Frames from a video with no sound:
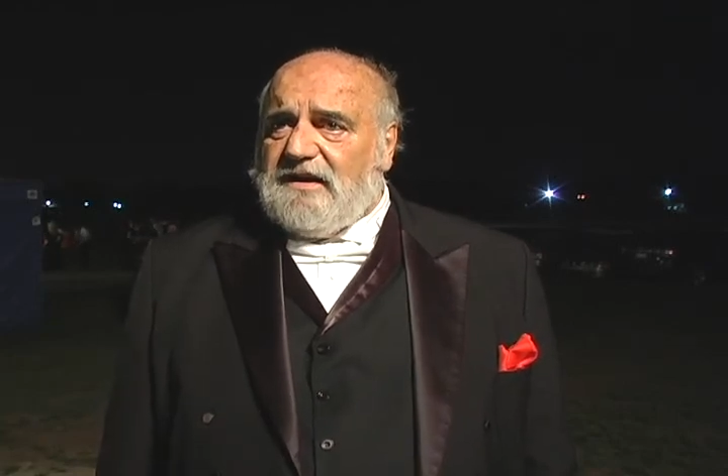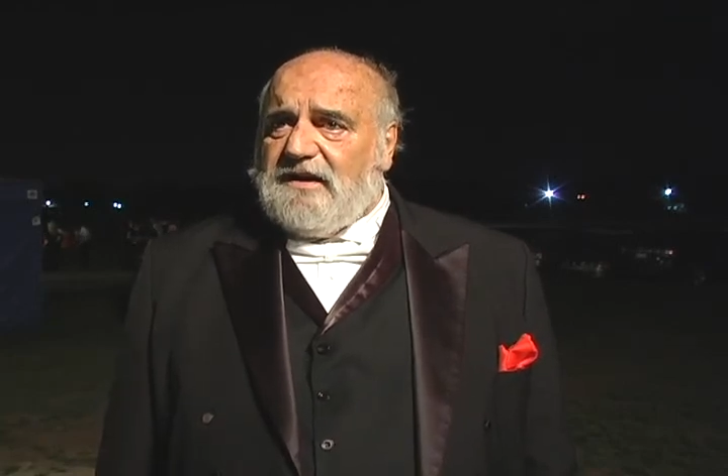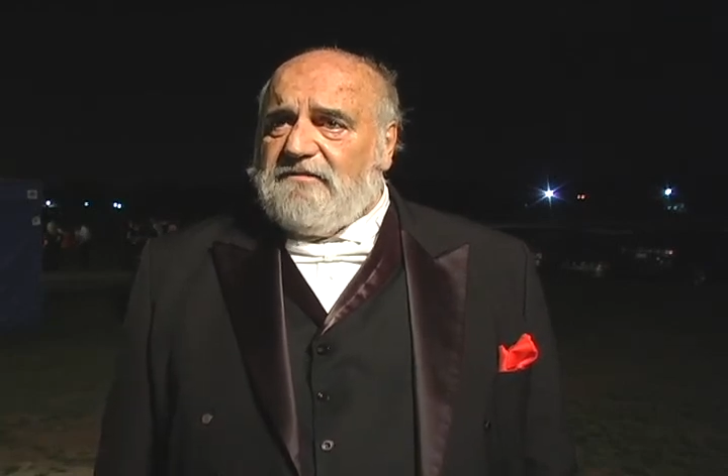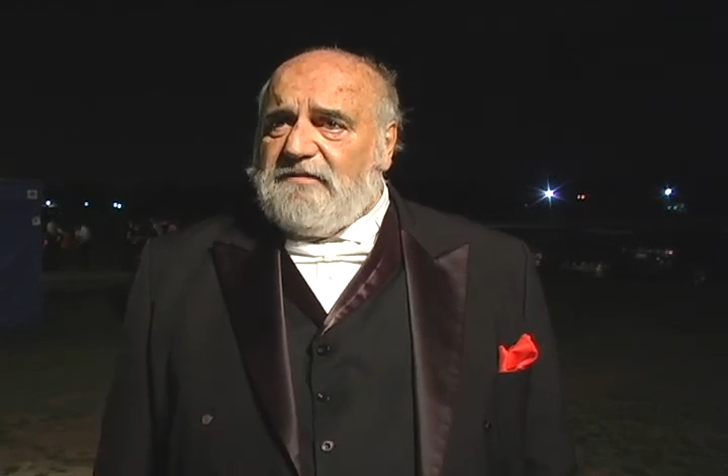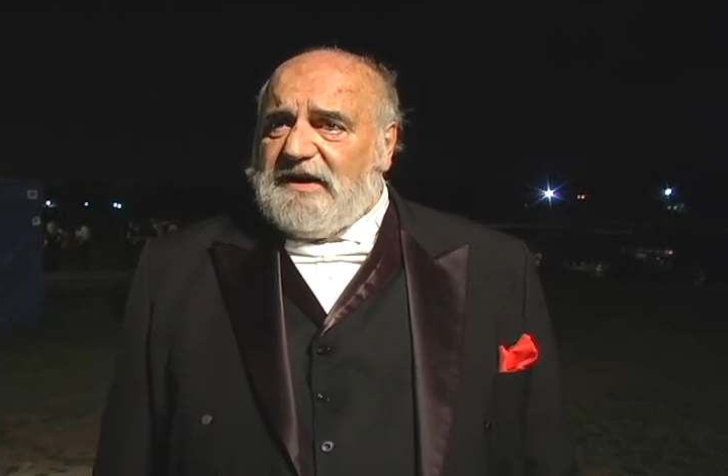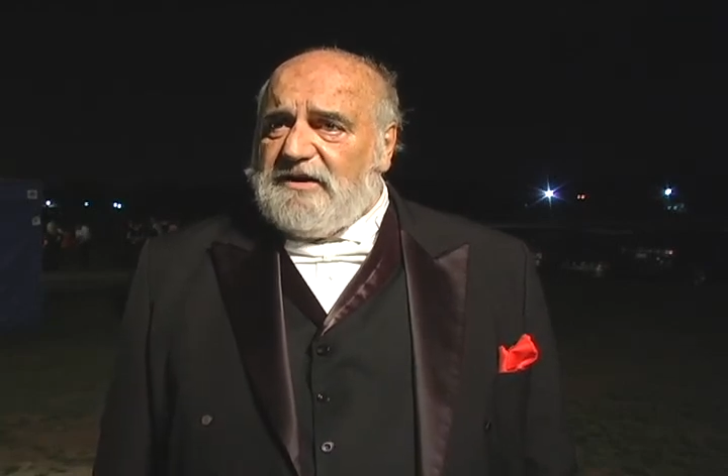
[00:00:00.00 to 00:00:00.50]

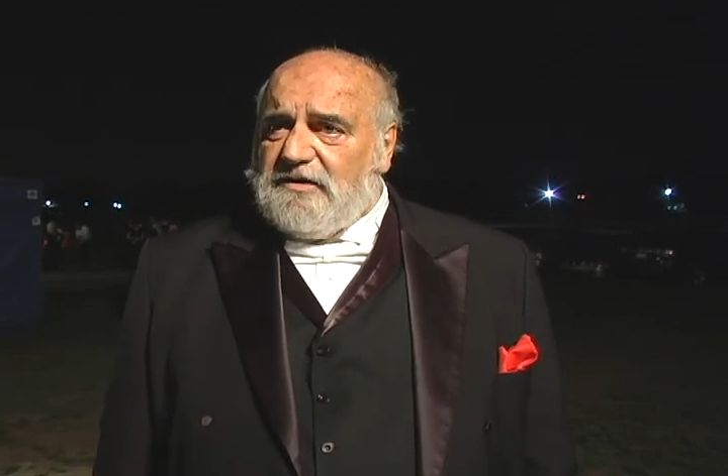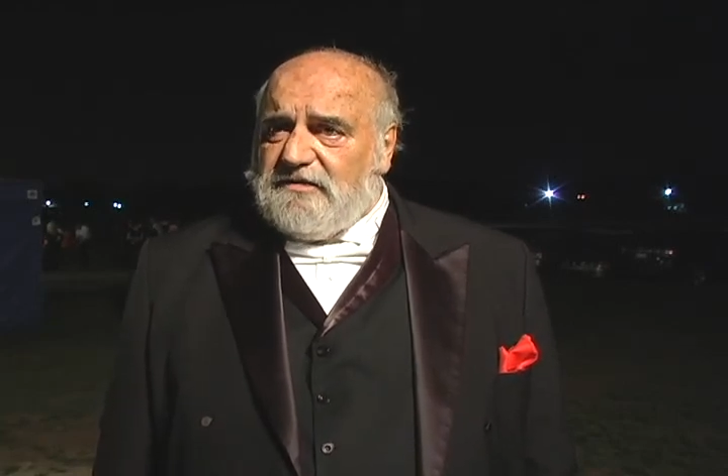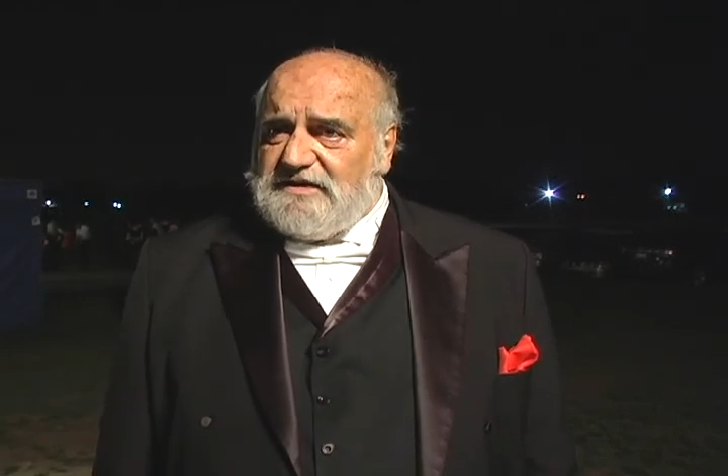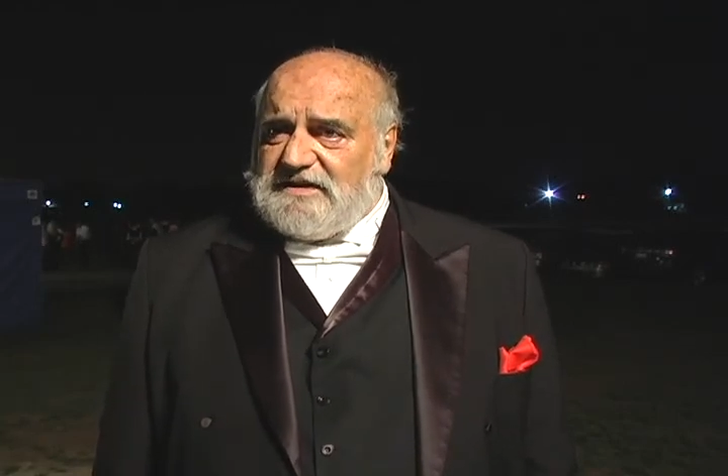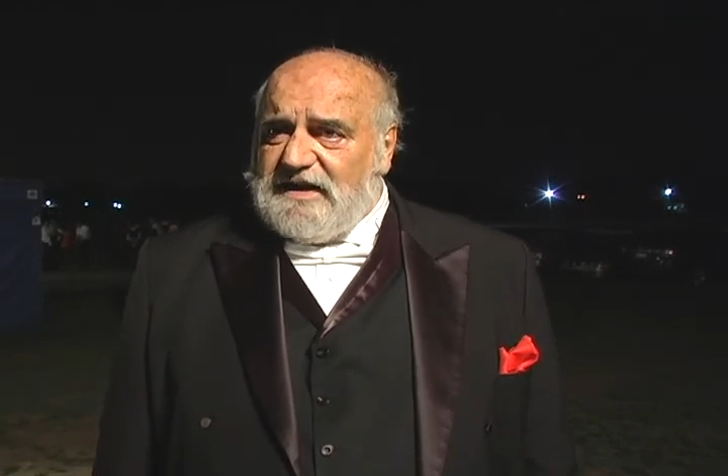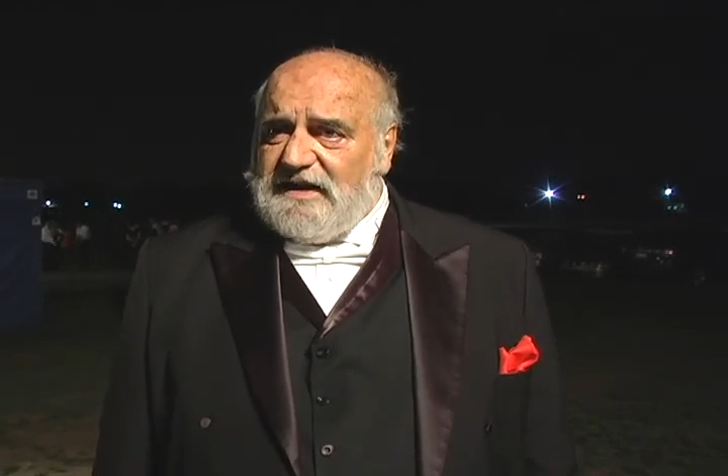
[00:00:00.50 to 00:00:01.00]
of
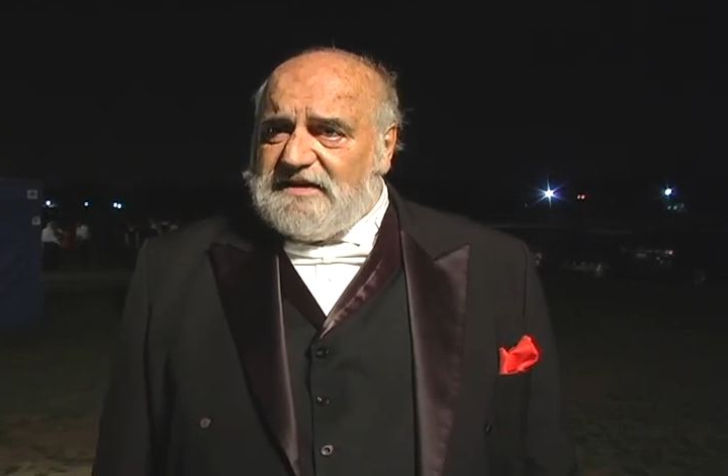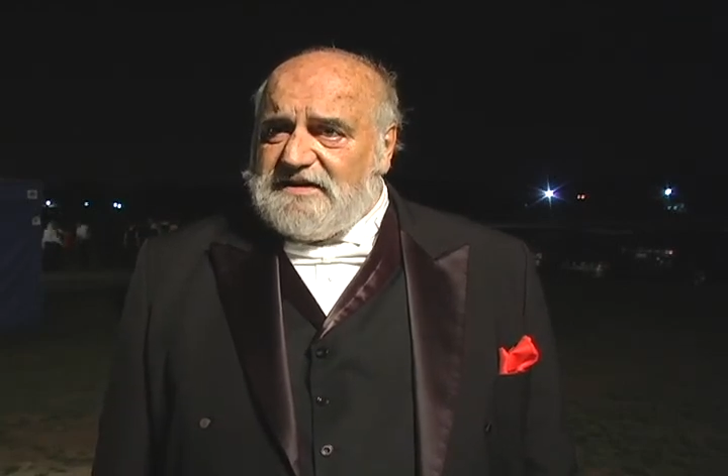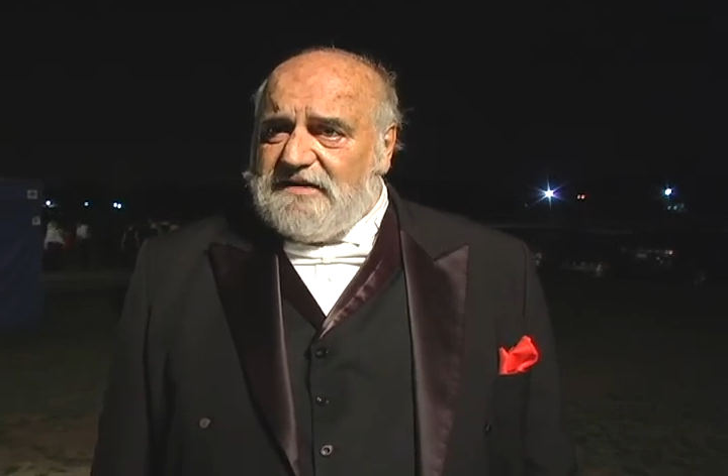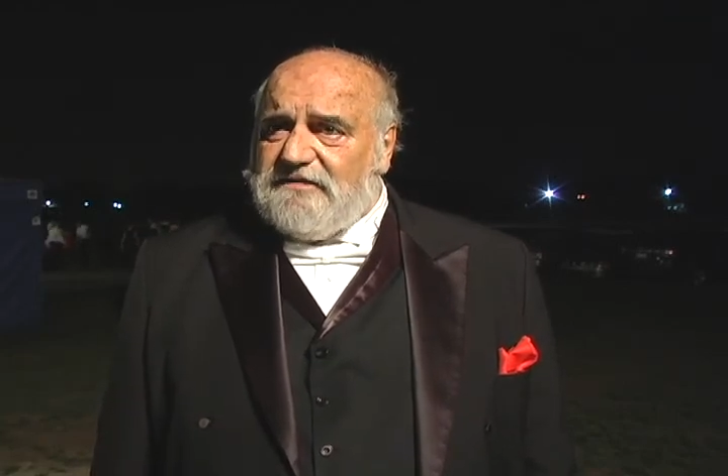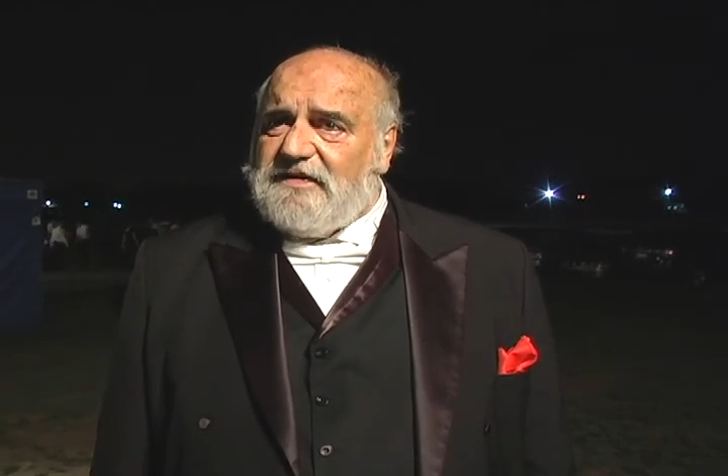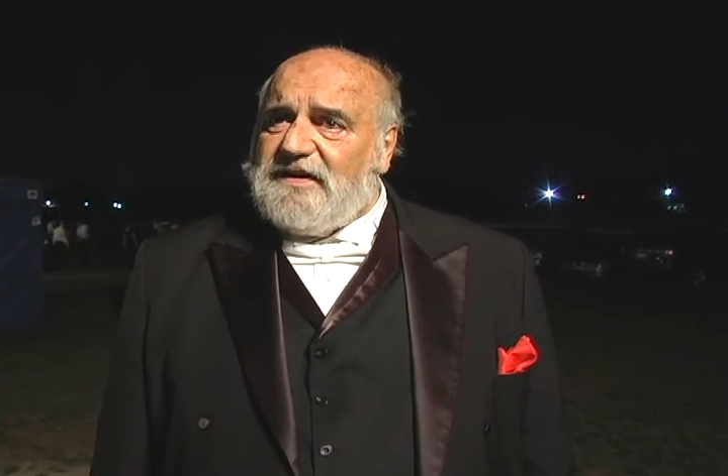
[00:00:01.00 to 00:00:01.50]
Beethoven's Ninth
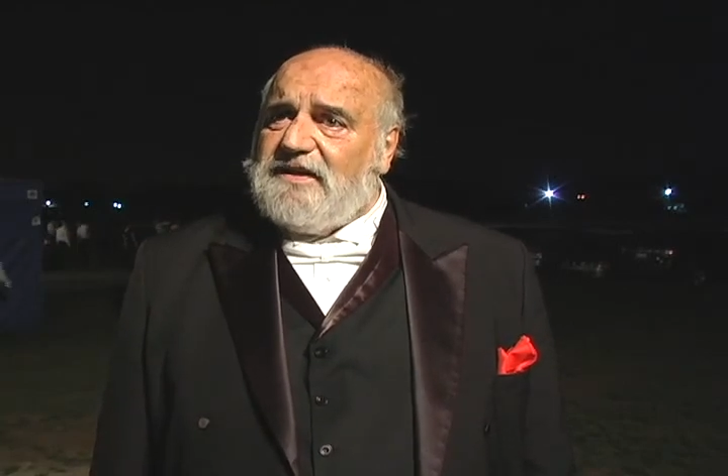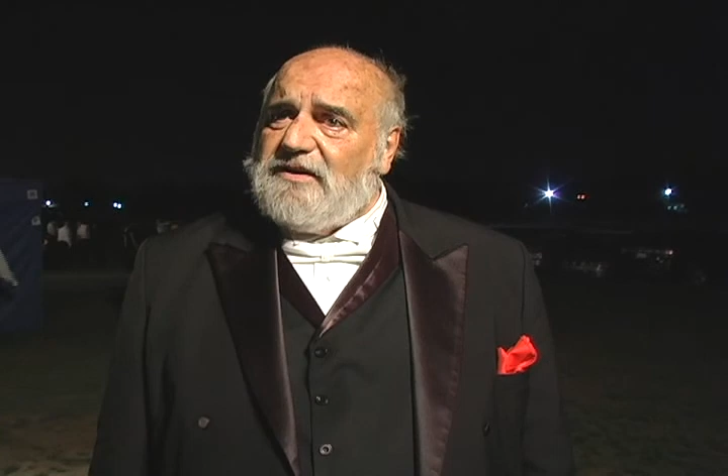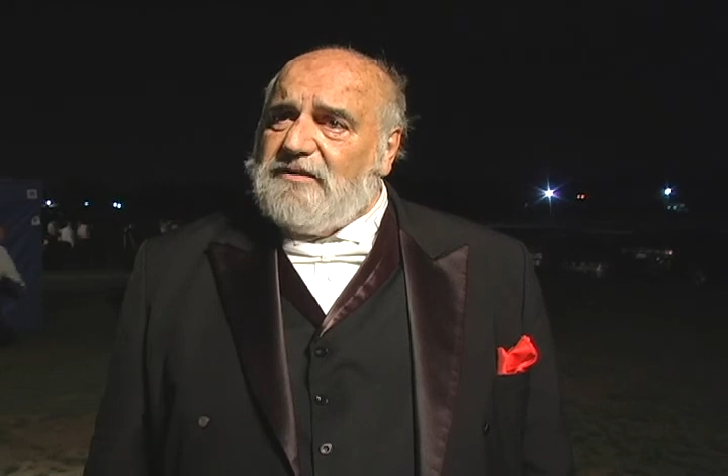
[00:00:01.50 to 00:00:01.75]
Symphony,